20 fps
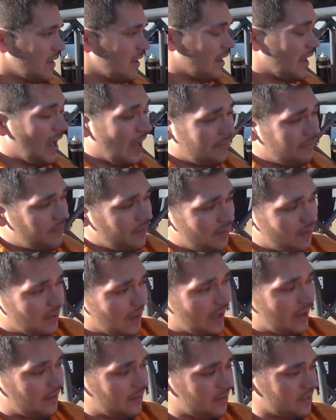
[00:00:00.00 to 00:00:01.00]
I feel
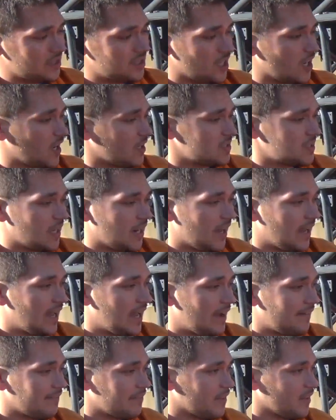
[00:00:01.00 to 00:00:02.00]
that the shocks that I
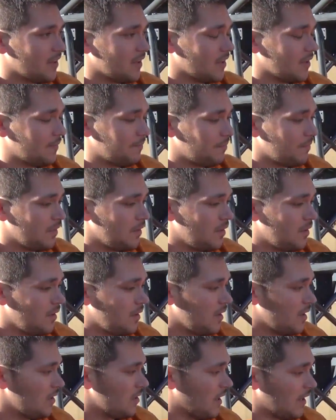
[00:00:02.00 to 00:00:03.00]
have, the
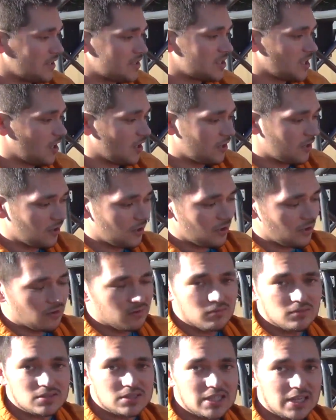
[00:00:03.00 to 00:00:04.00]
Night Stalker
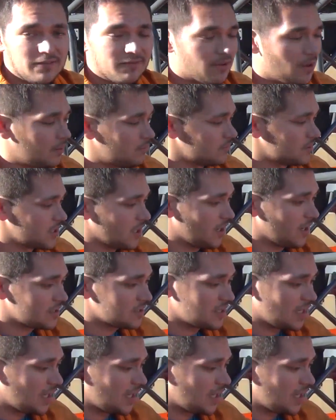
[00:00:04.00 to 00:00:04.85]
Steve Combs shocks,